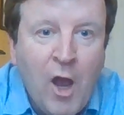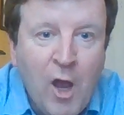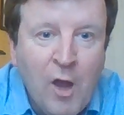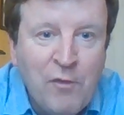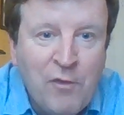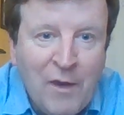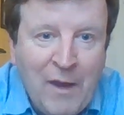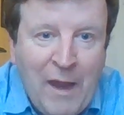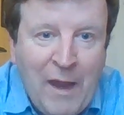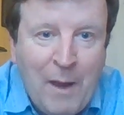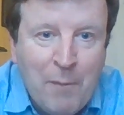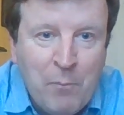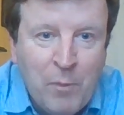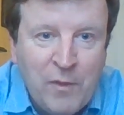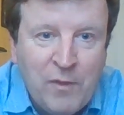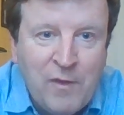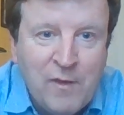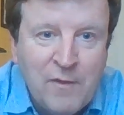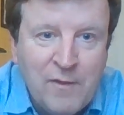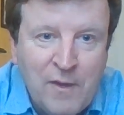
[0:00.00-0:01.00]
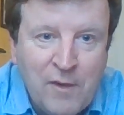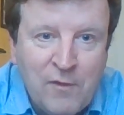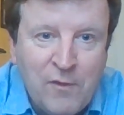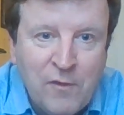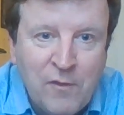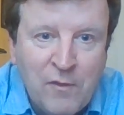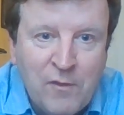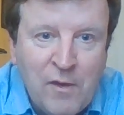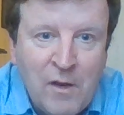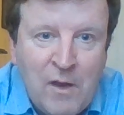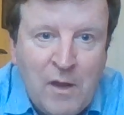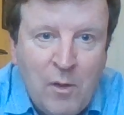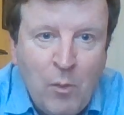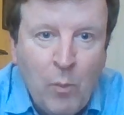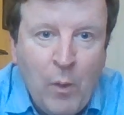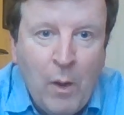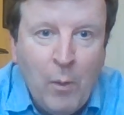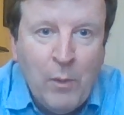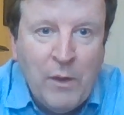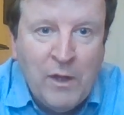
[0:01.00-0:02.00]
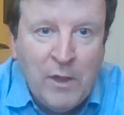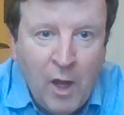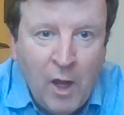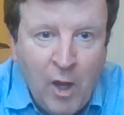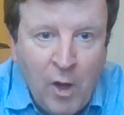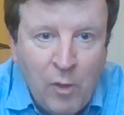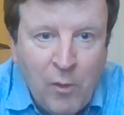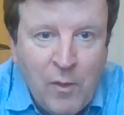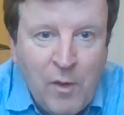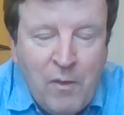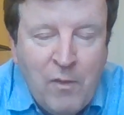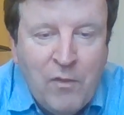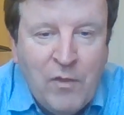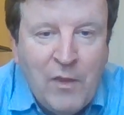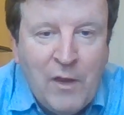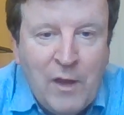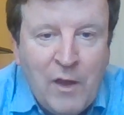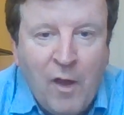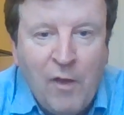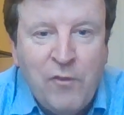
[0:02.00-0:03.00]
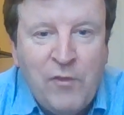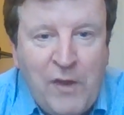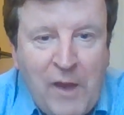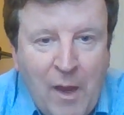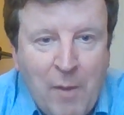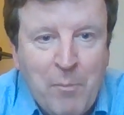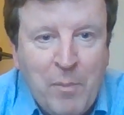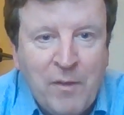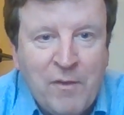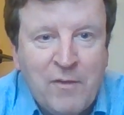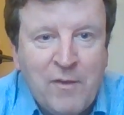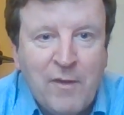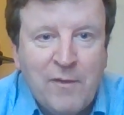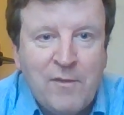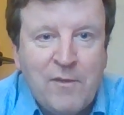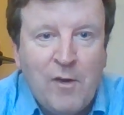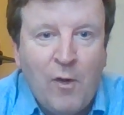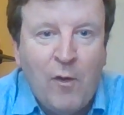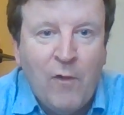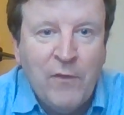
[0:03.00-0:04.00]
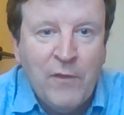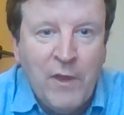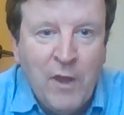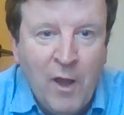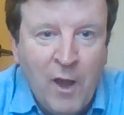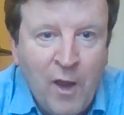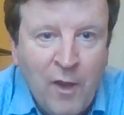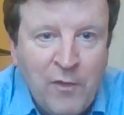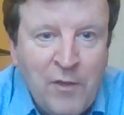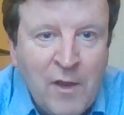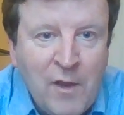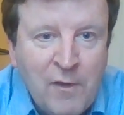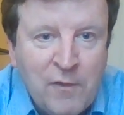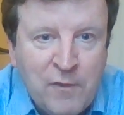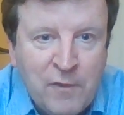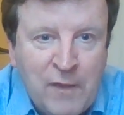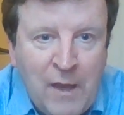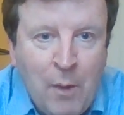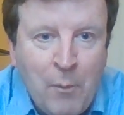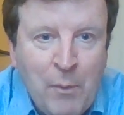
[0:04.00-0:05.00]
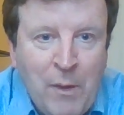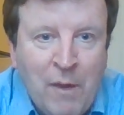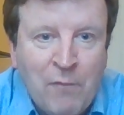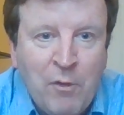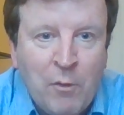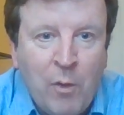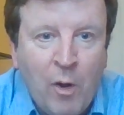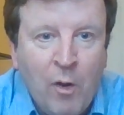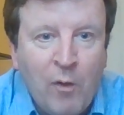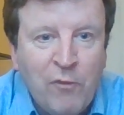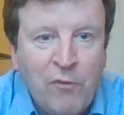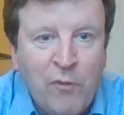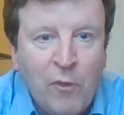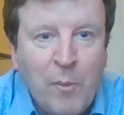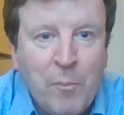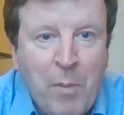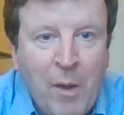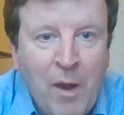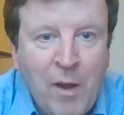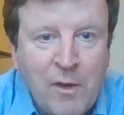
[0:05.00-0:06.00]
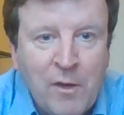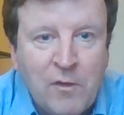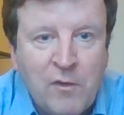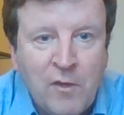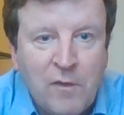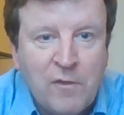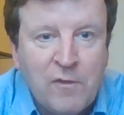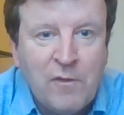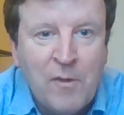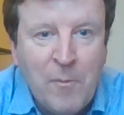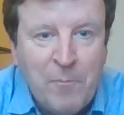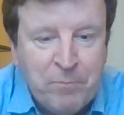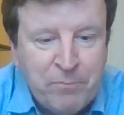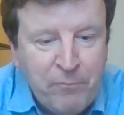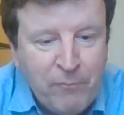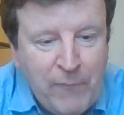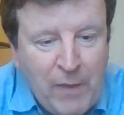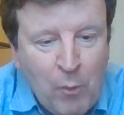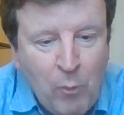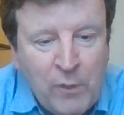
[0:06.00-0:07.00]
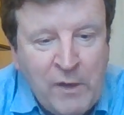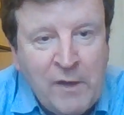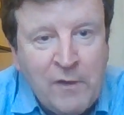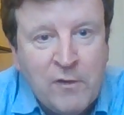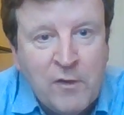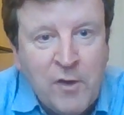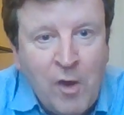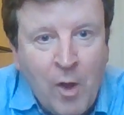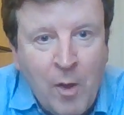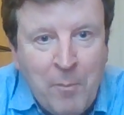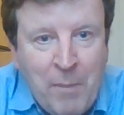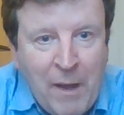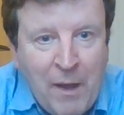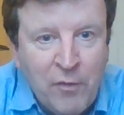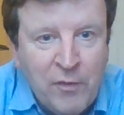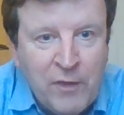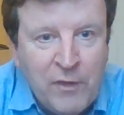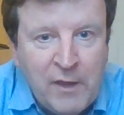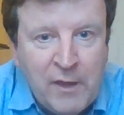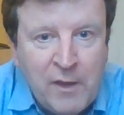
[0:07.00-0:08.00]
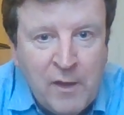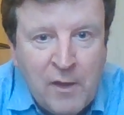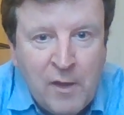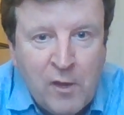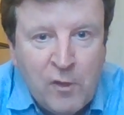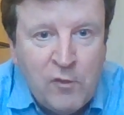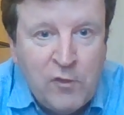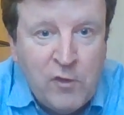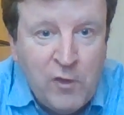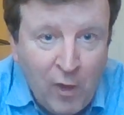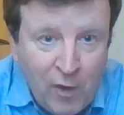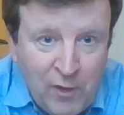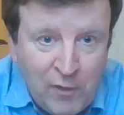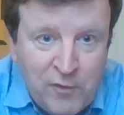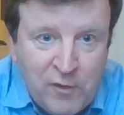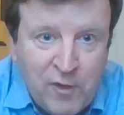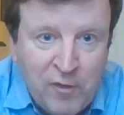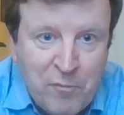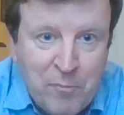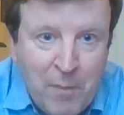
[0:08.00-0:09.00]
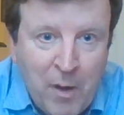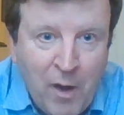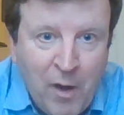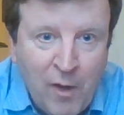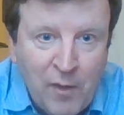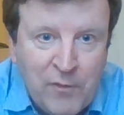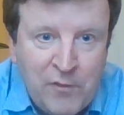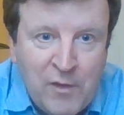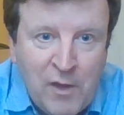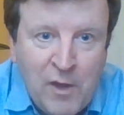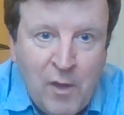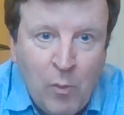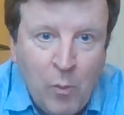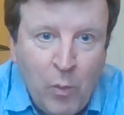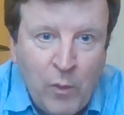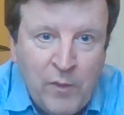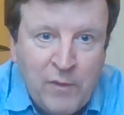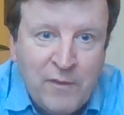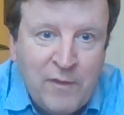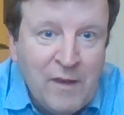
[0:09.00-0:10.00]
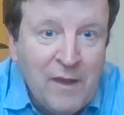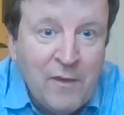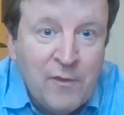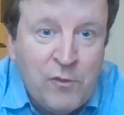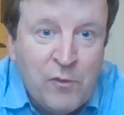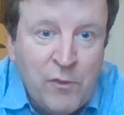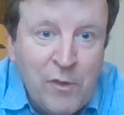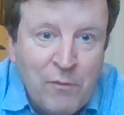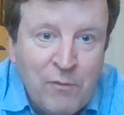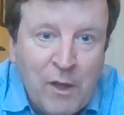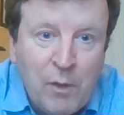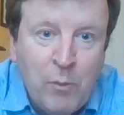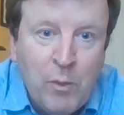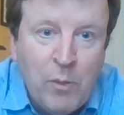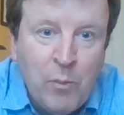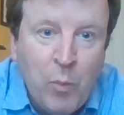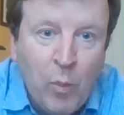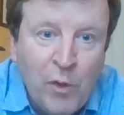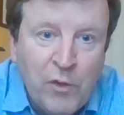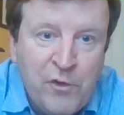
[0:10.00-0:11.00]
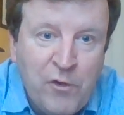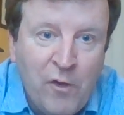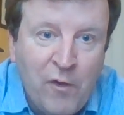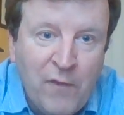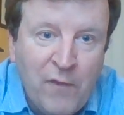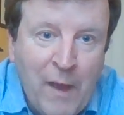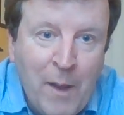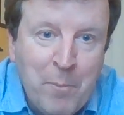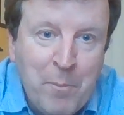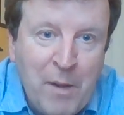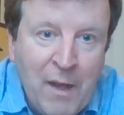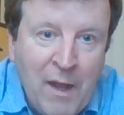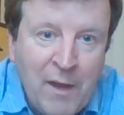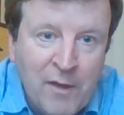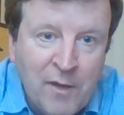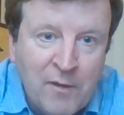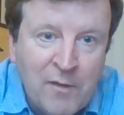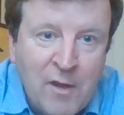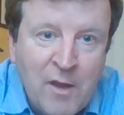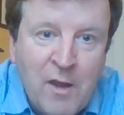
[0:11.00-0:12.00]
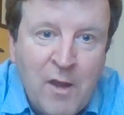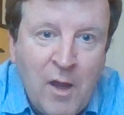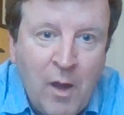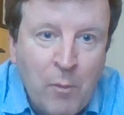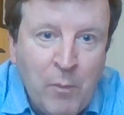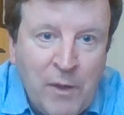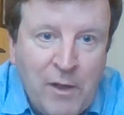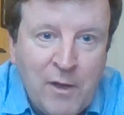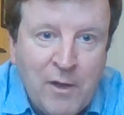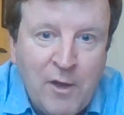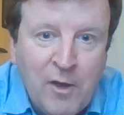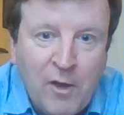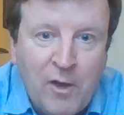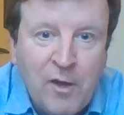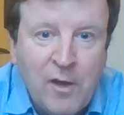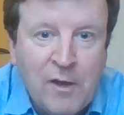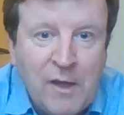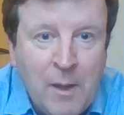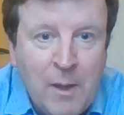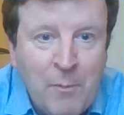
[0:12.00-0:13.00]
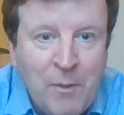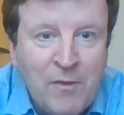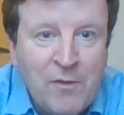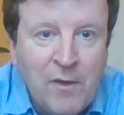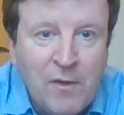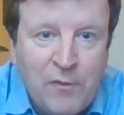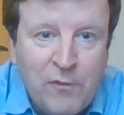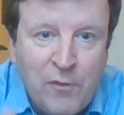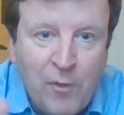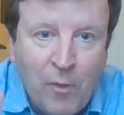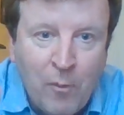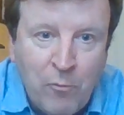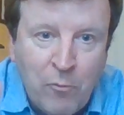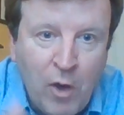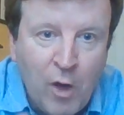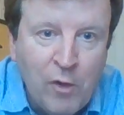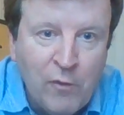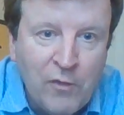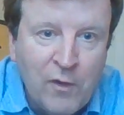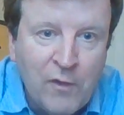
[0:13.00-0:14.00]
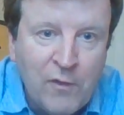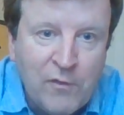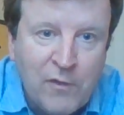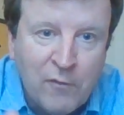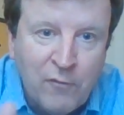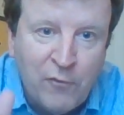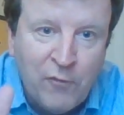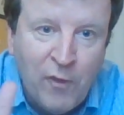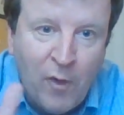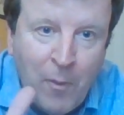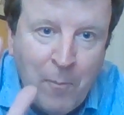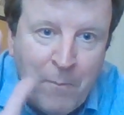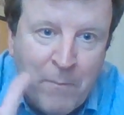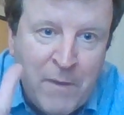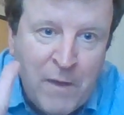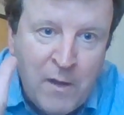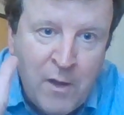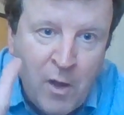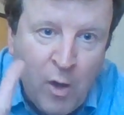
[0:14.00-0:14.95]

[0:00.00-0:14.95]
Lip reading: overlap with conditions where we know that life can persist on the Earth? So there we have a role for the biologists. We need to know about the geology of Mars. What is the history of liquid water on that planet? And we can look at images from rovers and from